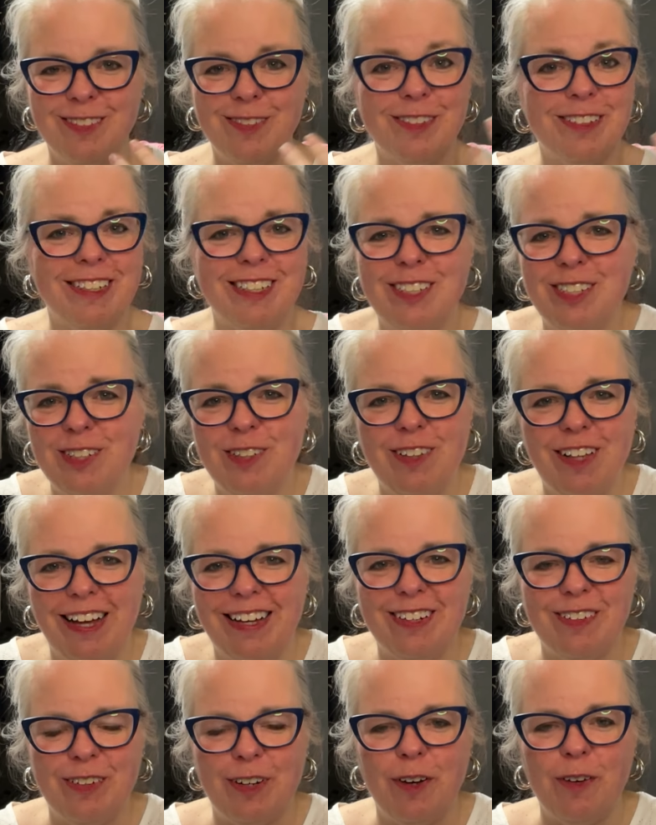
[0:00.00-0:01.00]
traditional, I
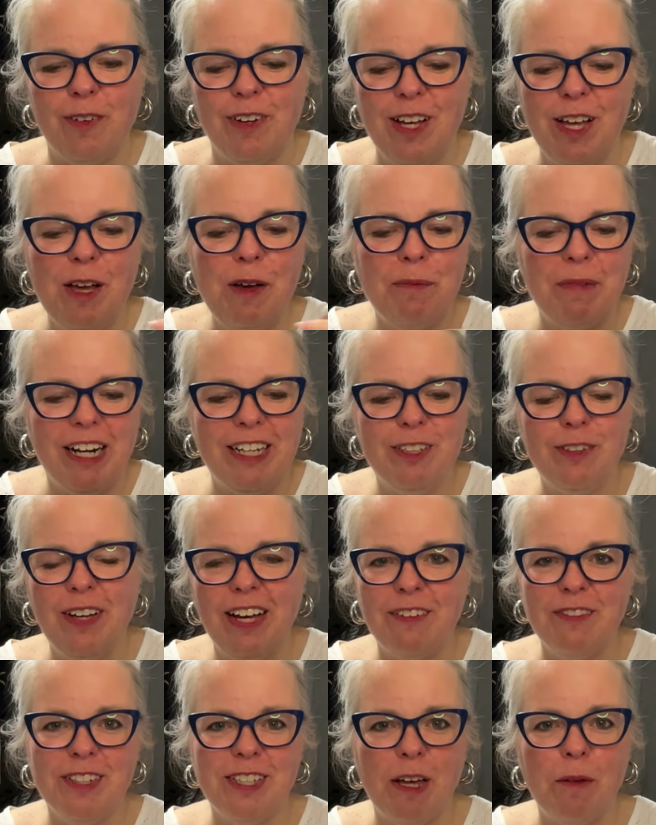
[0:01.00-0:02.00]
don't know. But I do
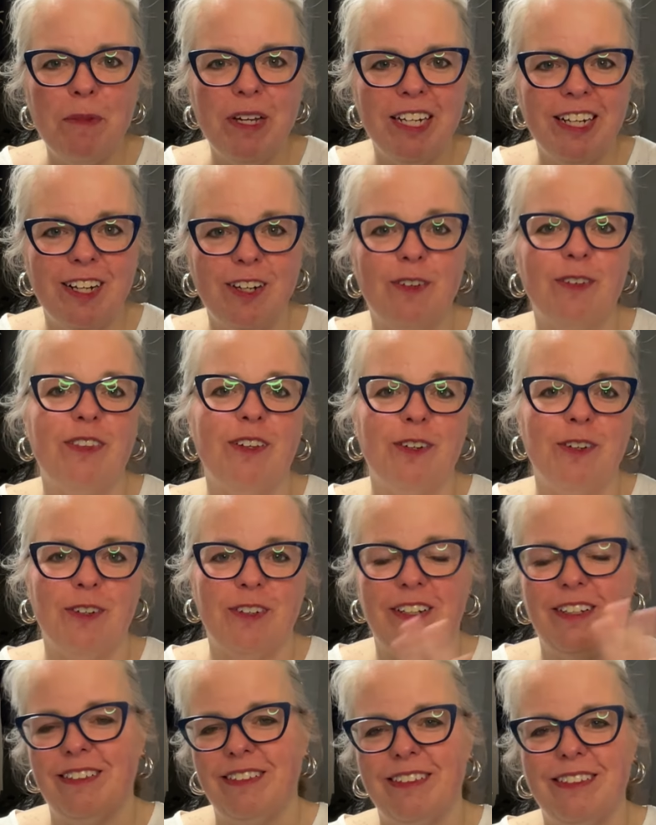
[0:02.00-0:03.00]
have some in here that are
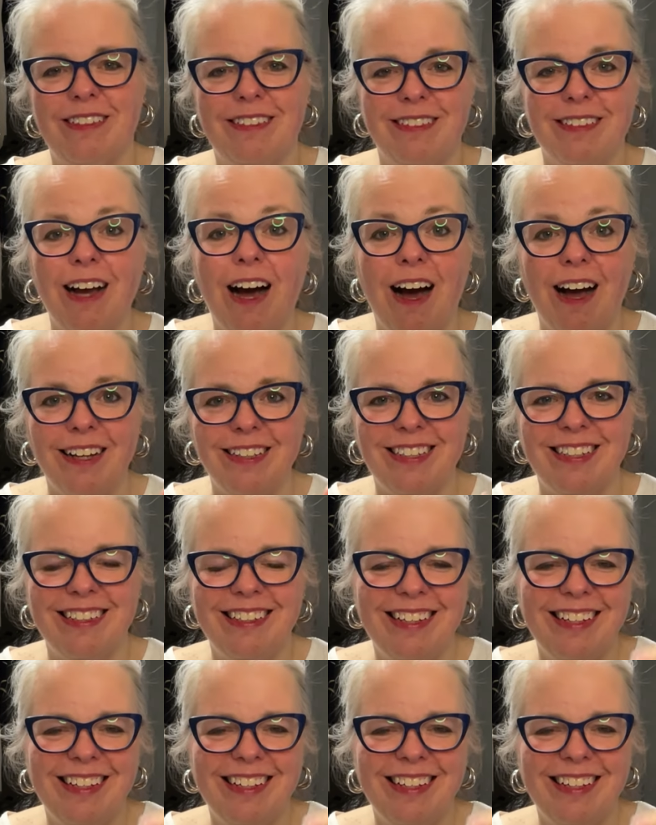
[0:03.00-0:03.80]
not